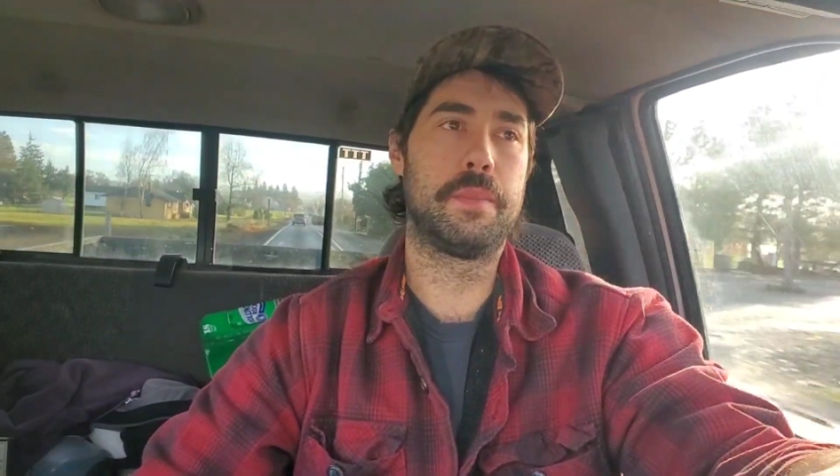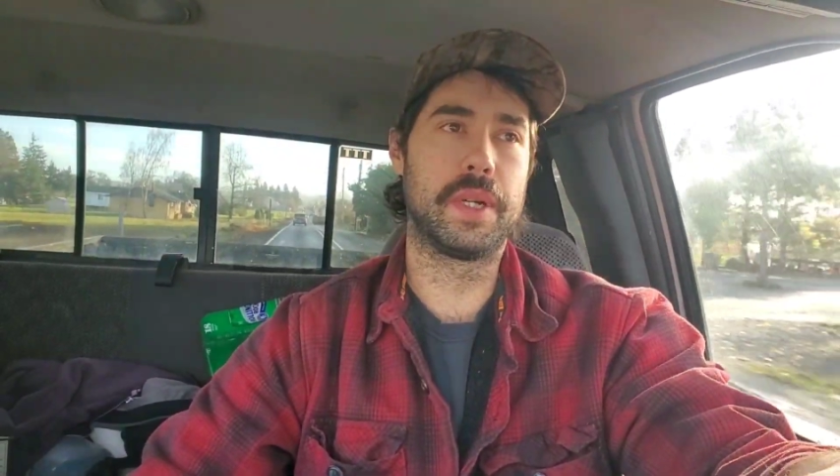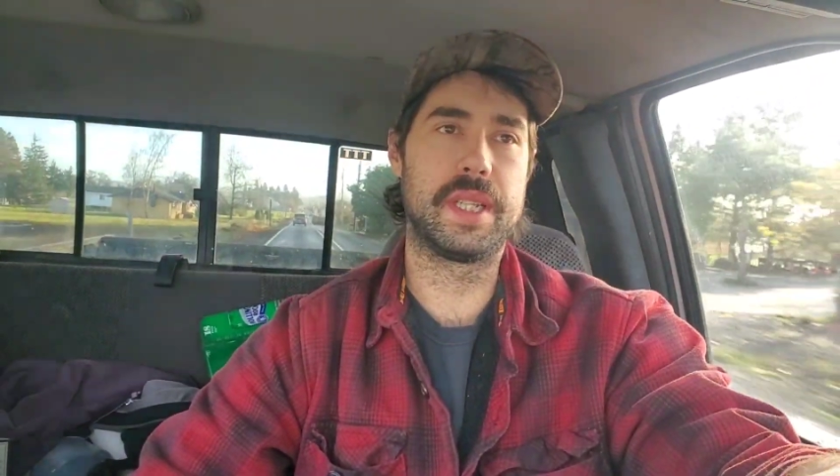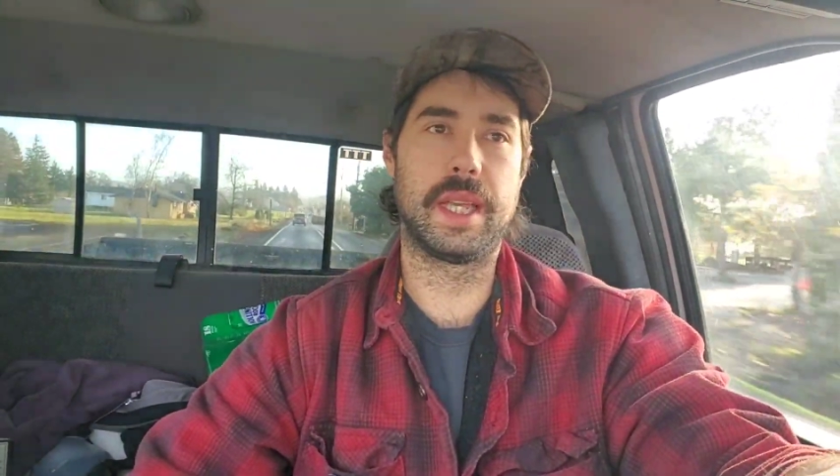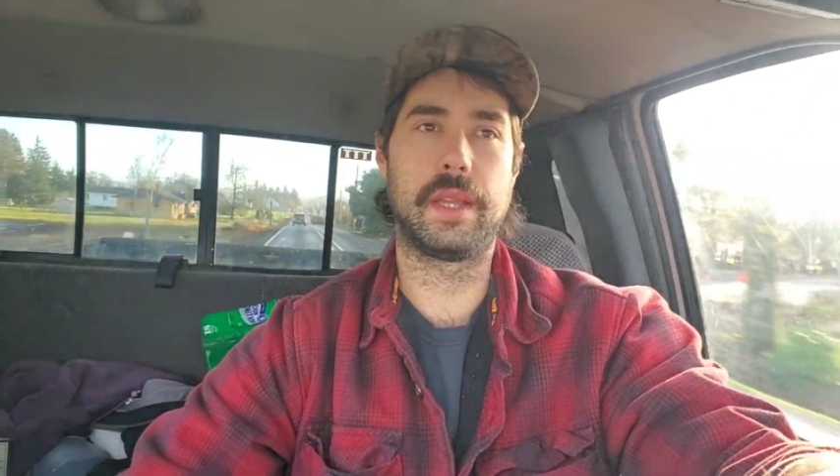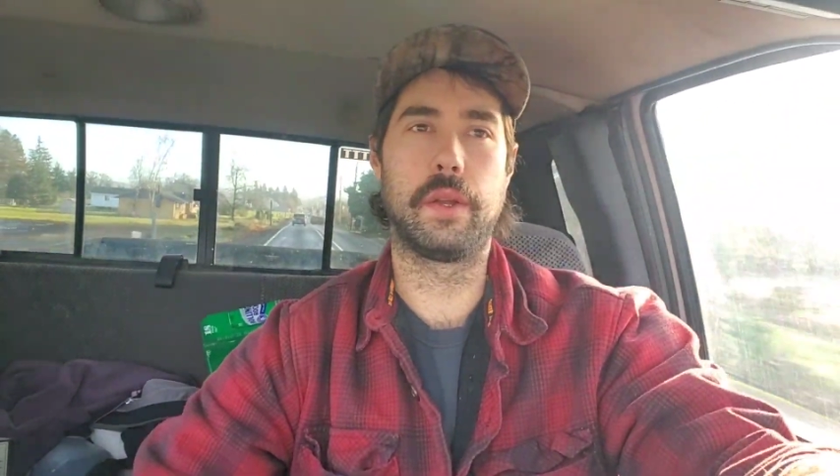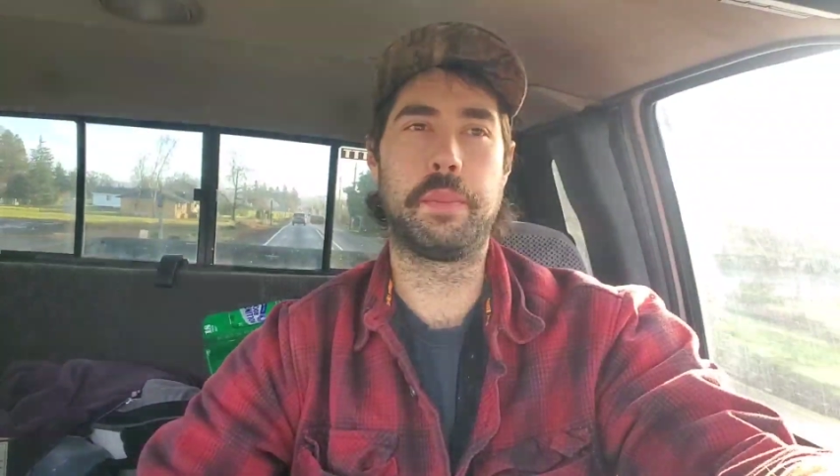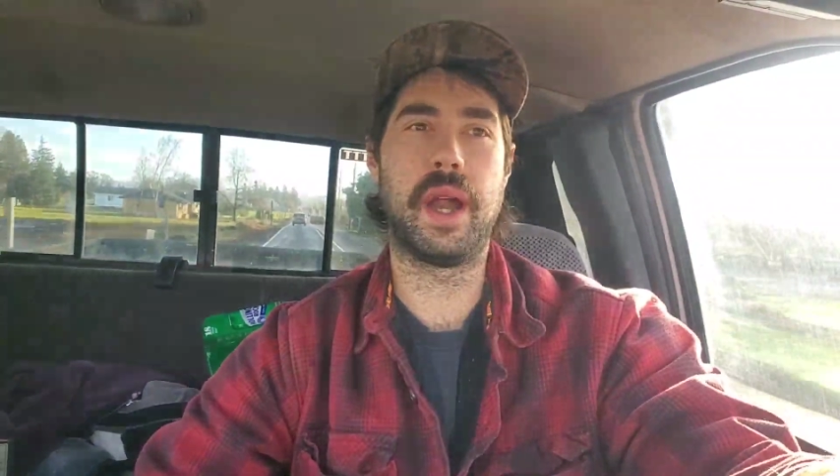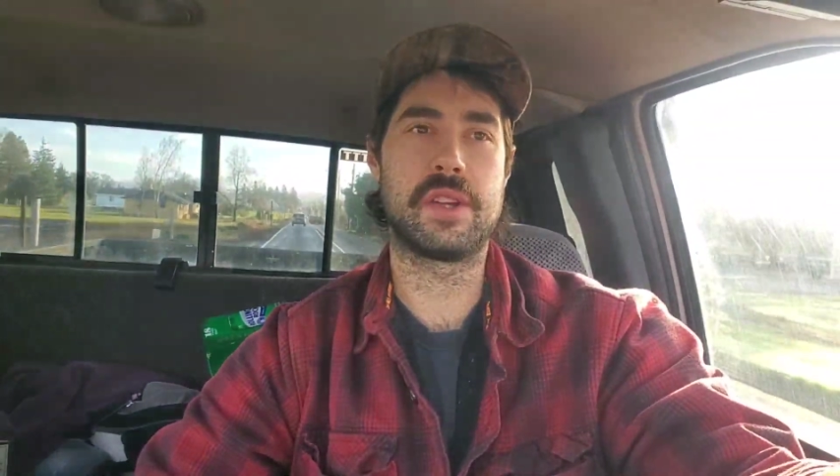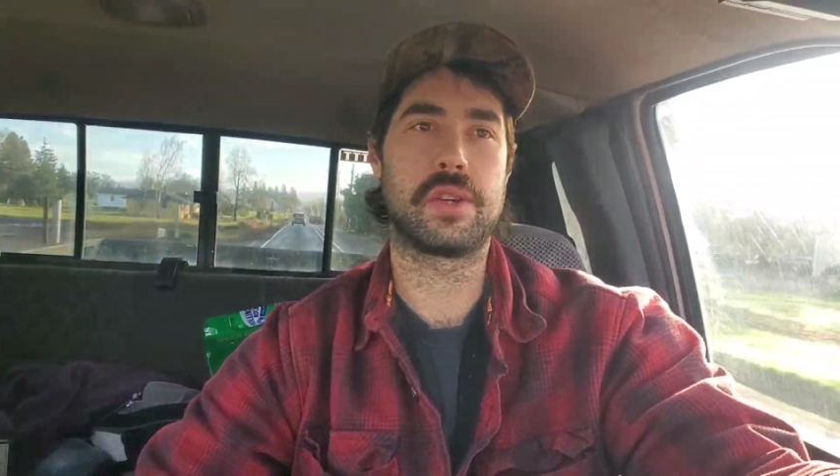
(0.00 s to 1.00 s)
particular
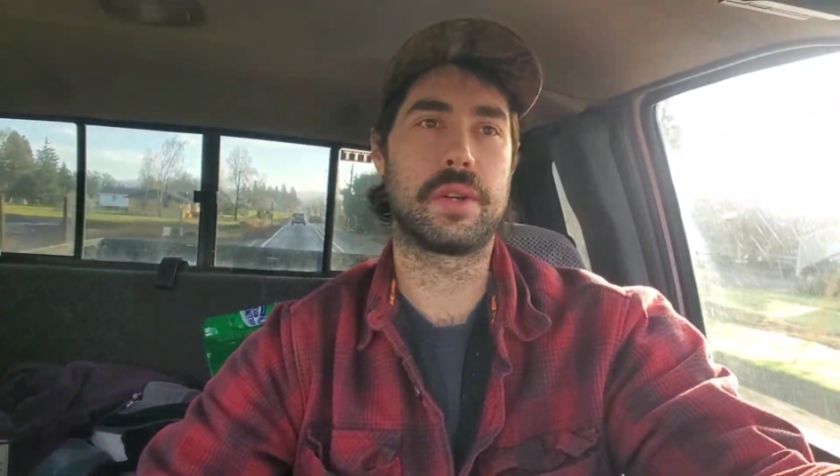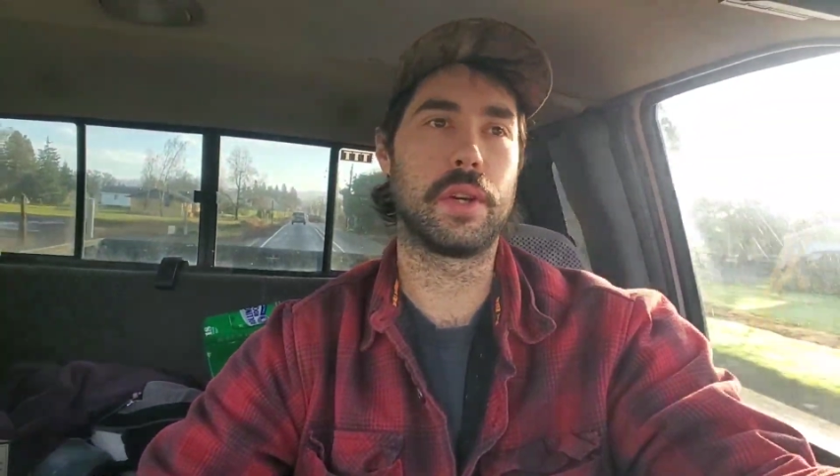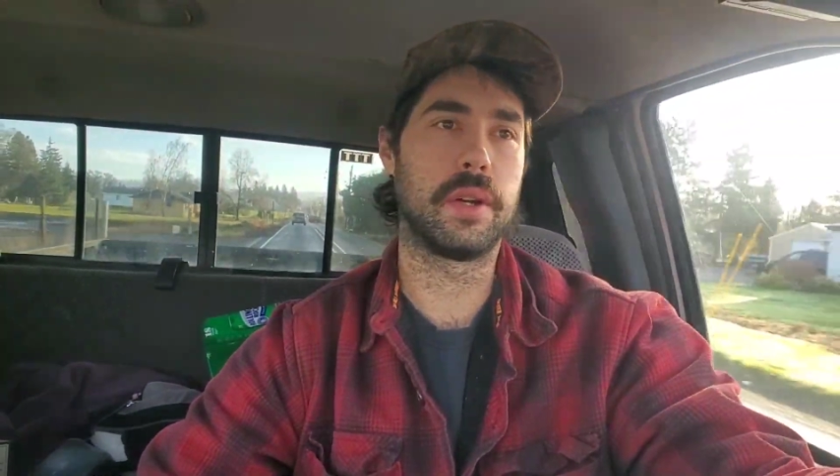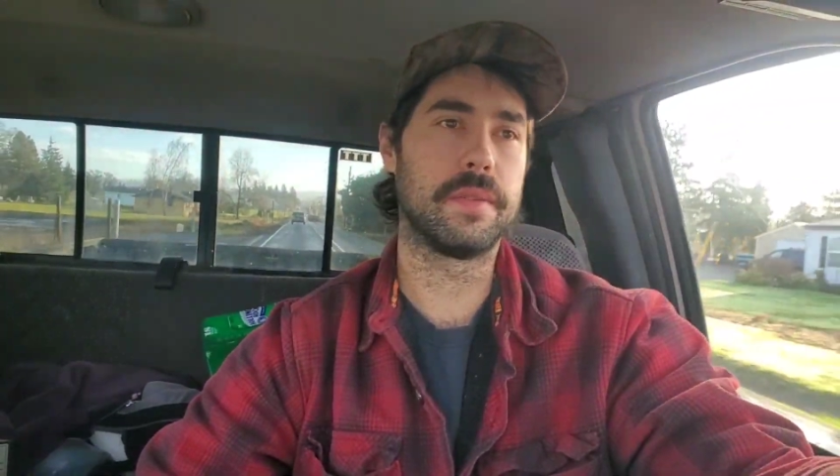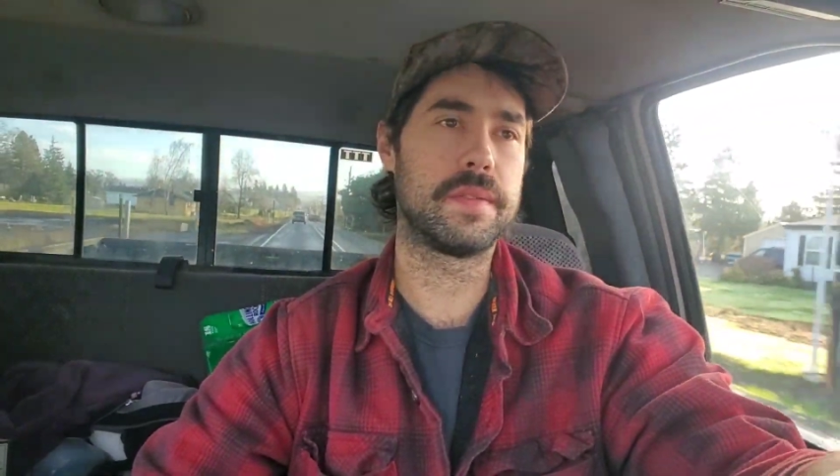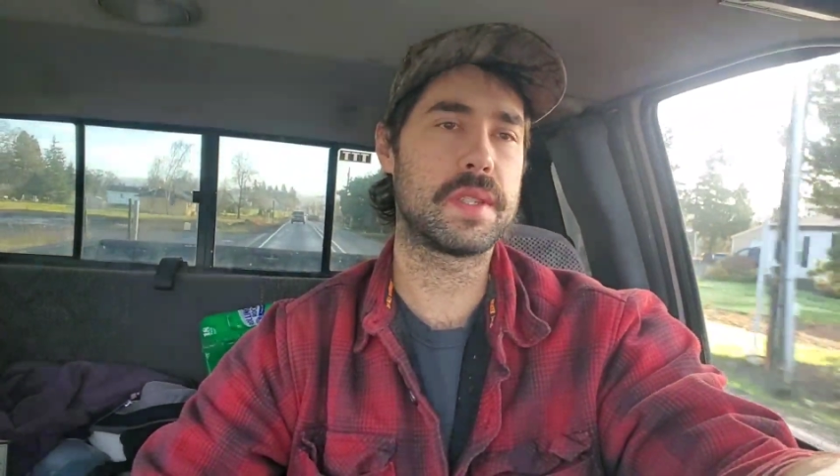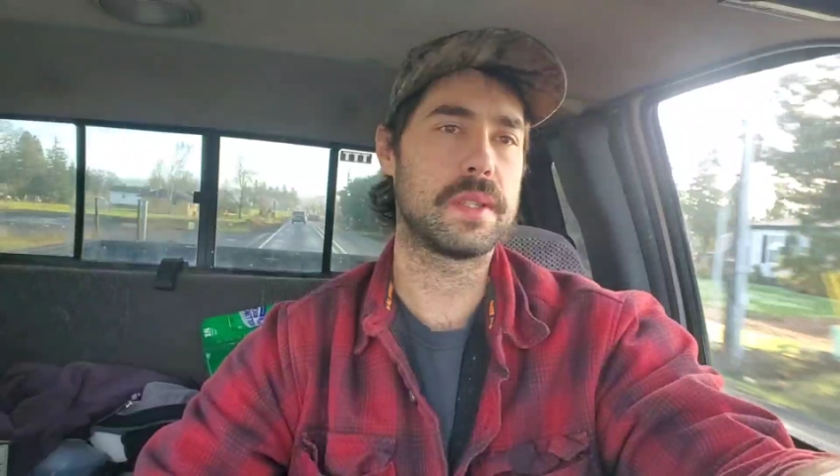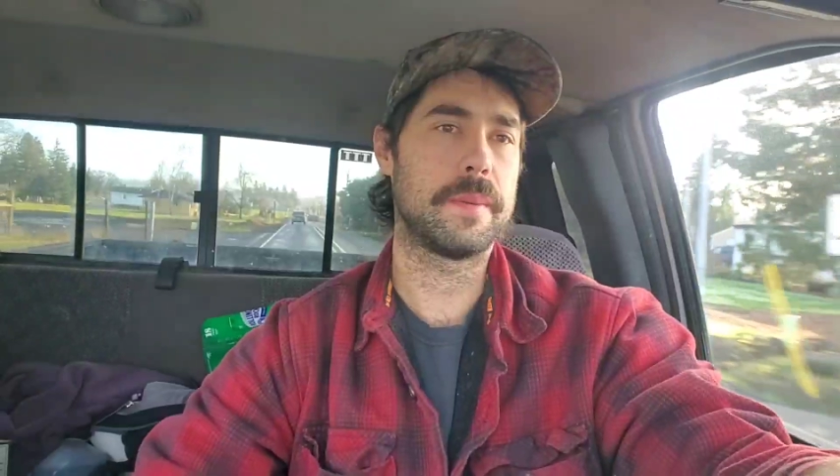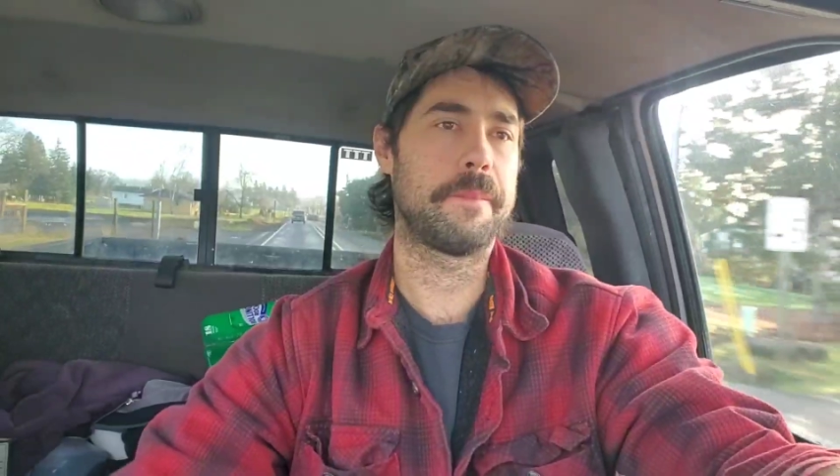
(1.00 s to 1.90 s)
pressure curves.